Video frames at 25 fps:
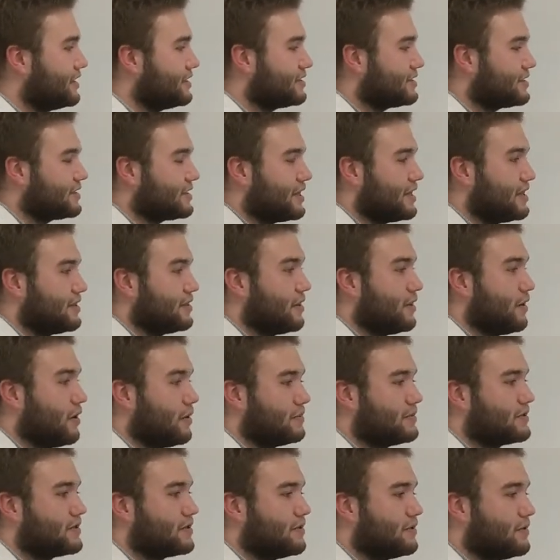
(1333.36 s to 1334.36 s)
is in the
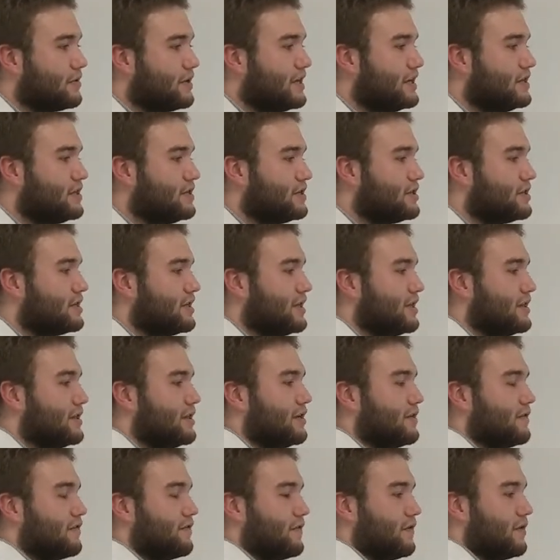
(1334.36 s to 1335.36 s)
optical range
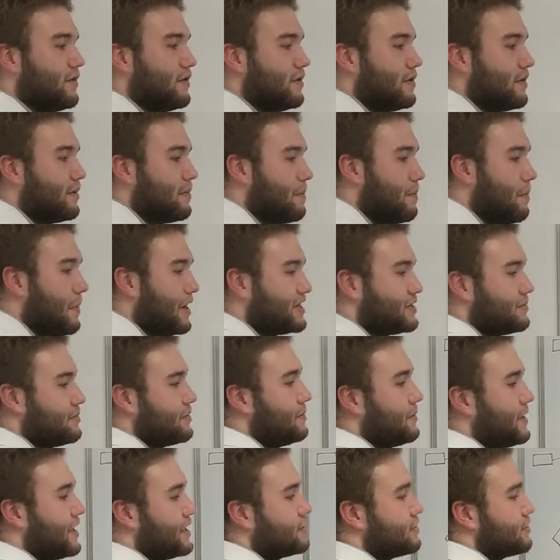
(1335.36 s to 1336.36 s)
and therefore
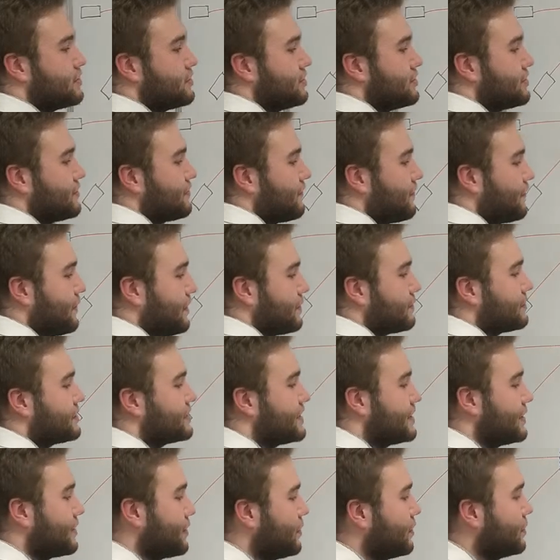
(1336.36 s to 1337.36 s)
must be measured using
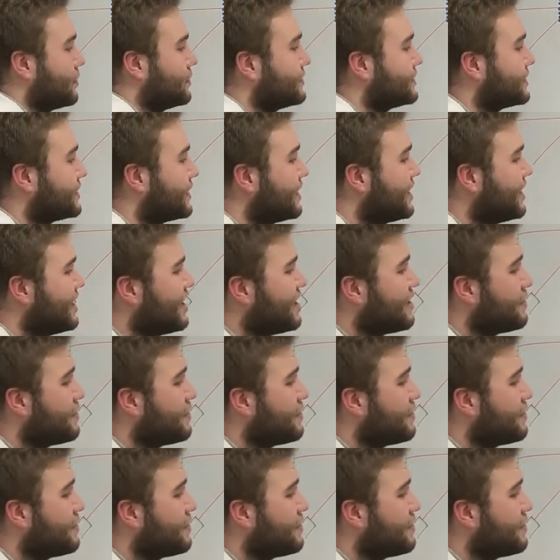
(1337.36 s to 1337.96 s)
frequency combs.